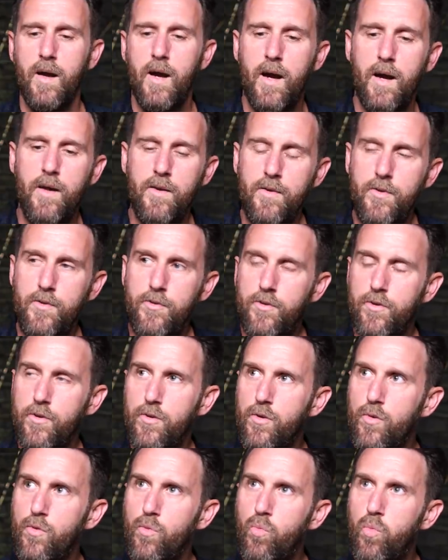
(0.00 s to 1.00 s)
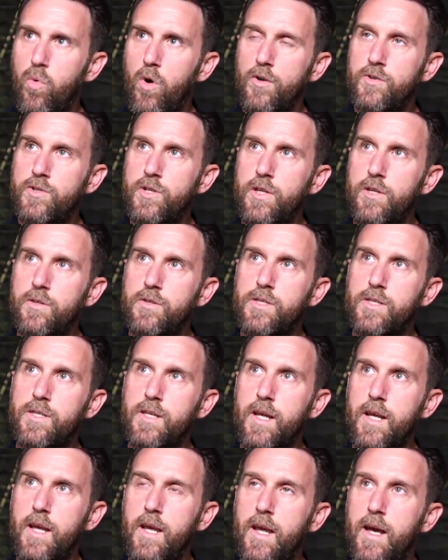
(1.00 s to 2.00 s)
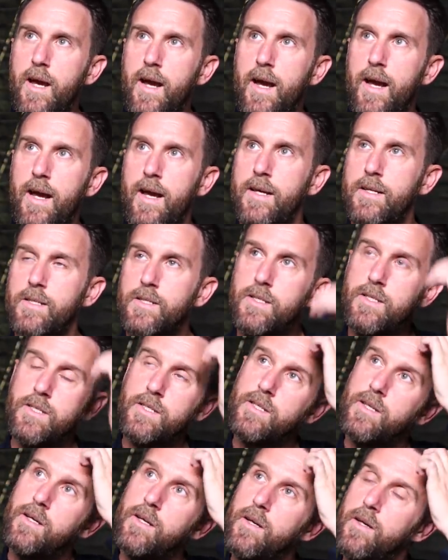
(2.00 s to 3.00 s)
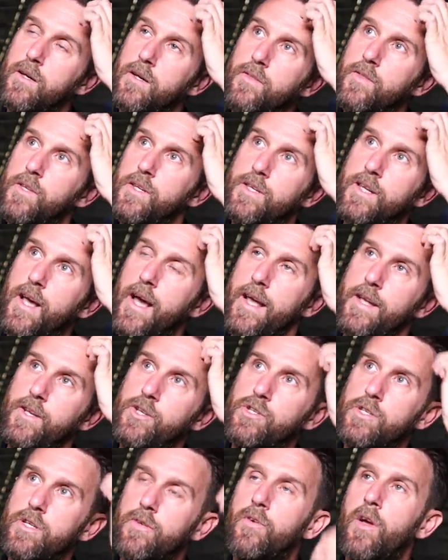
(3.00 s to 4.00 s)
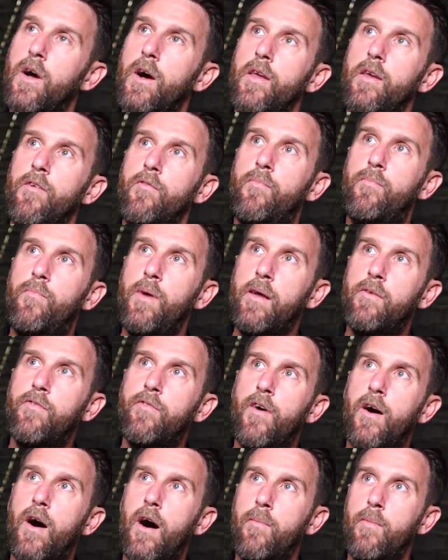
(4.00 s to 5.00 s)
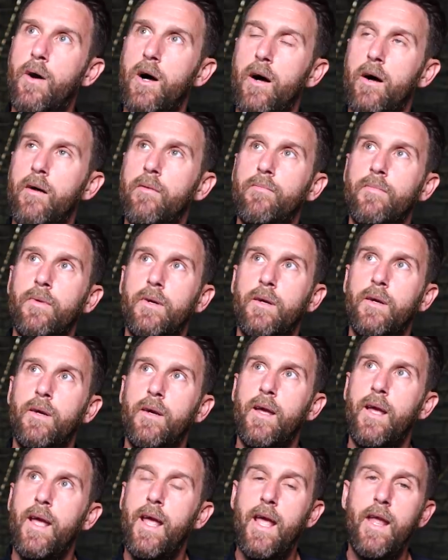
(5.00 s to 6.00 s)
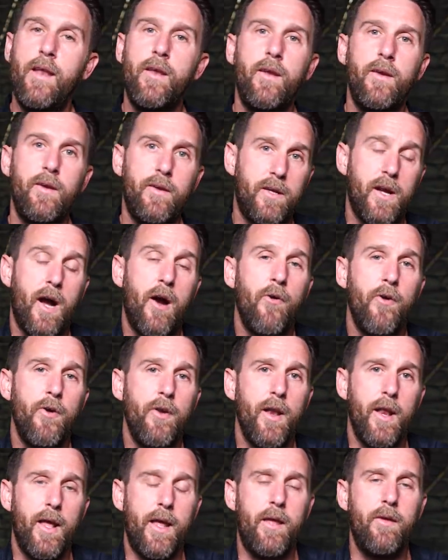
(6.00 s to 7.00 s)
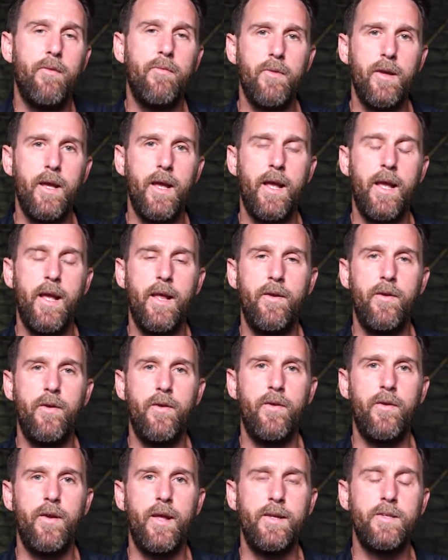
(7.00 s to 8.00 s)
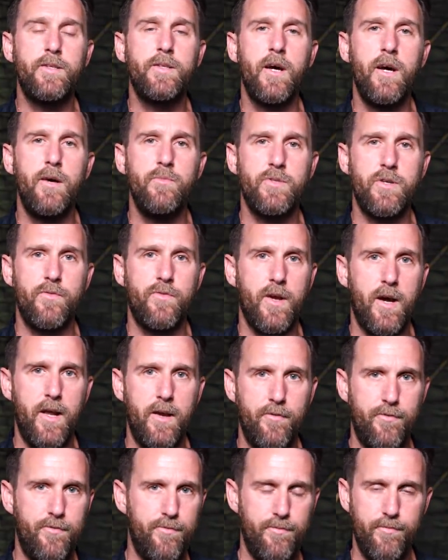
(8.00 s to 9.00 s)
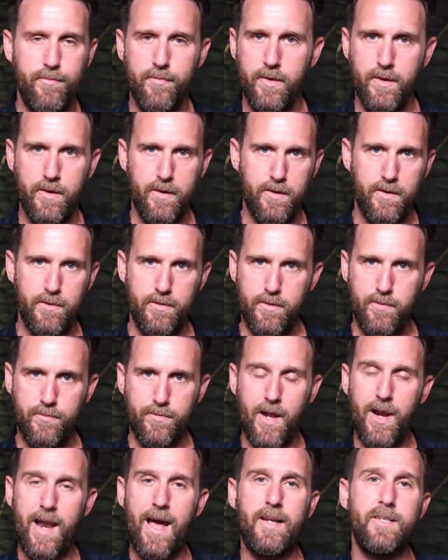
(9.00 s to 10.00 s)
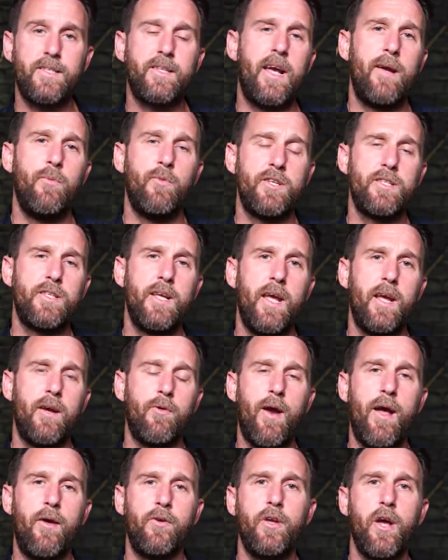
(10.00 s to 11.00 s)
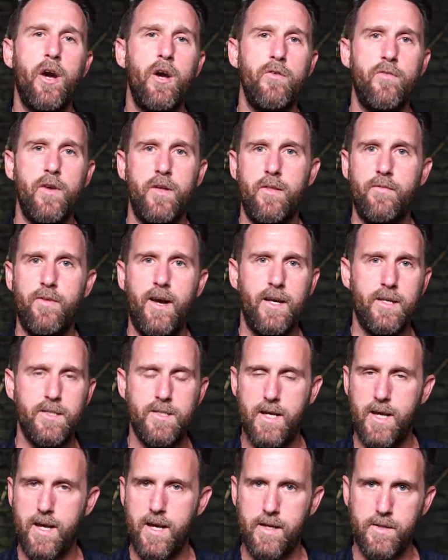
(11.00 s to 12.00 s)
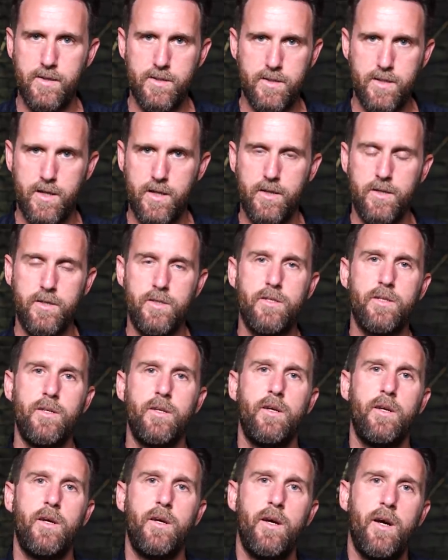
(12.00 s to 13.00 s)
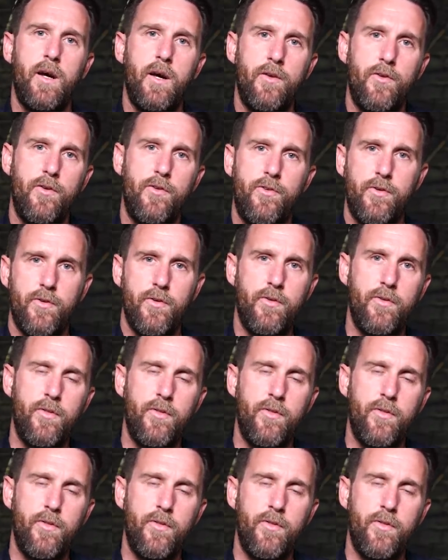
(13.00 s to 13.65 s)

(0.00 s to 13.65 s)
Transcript: And what do you see as the dangers of kind of big pharma in, currently in in terms of kind of the landscape we're seeing around COVID, the vaccines, and and